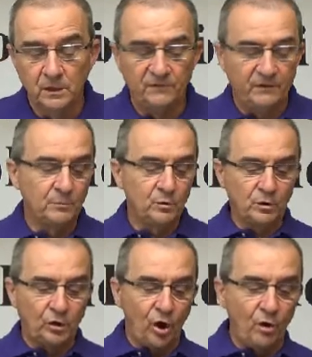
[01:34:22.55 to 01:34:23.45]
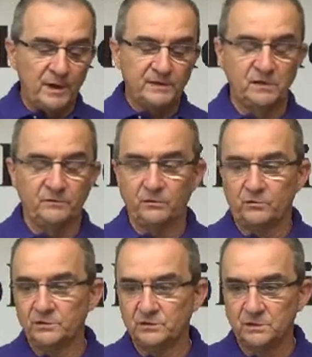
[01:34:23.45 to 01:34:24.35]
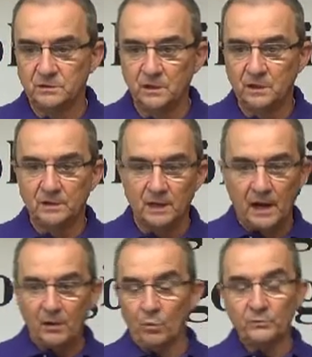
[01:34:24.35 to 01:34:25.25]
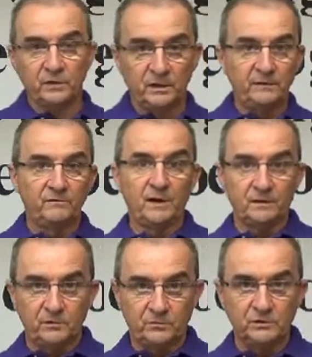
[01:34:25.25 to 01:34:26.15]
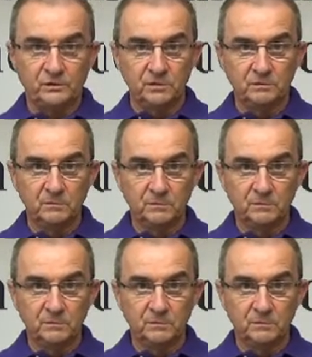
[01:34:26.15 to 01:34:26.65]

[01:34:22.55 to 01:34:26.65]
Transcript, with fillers: If I'm going to call myself a Christian, then I want to live like a Christian.